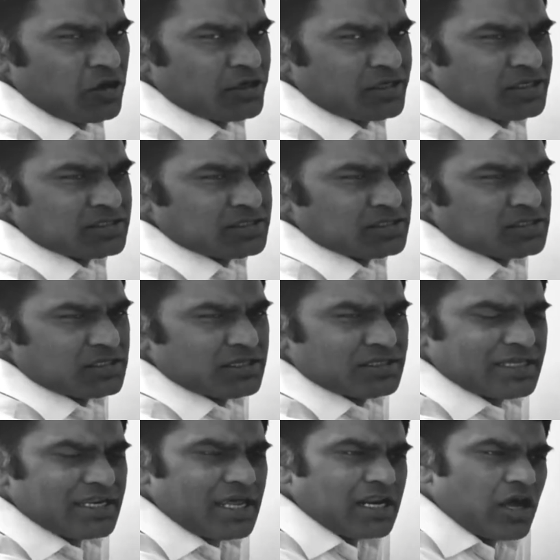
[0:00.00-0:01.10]
quantities.
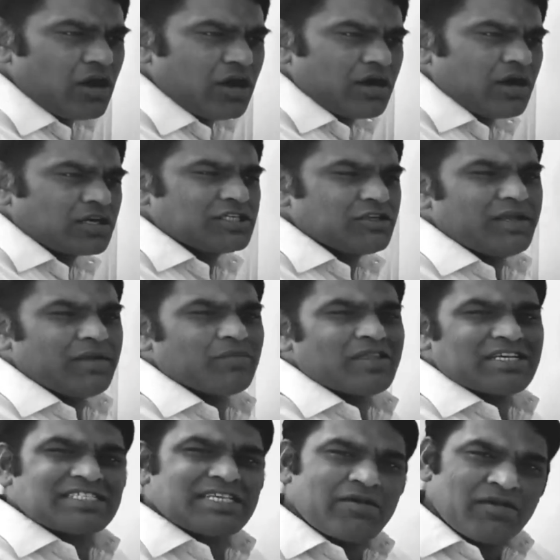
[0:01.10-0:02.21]
There are actually
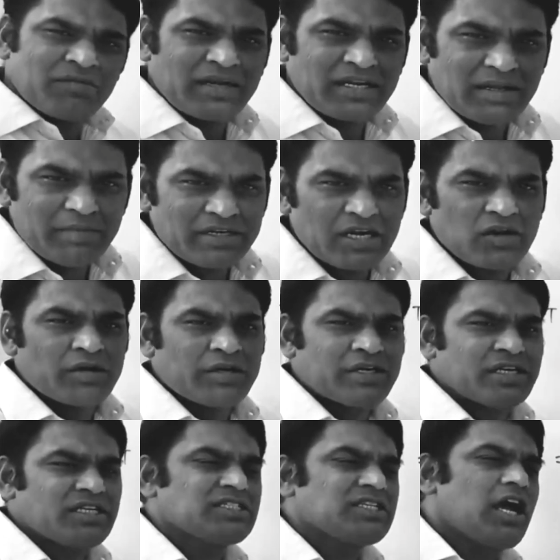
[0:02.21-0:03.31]
7 fundamental
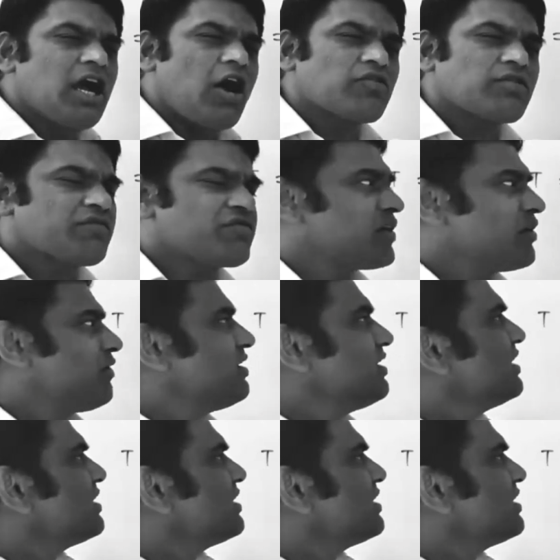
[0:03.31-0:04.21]
quantities. Out of 7,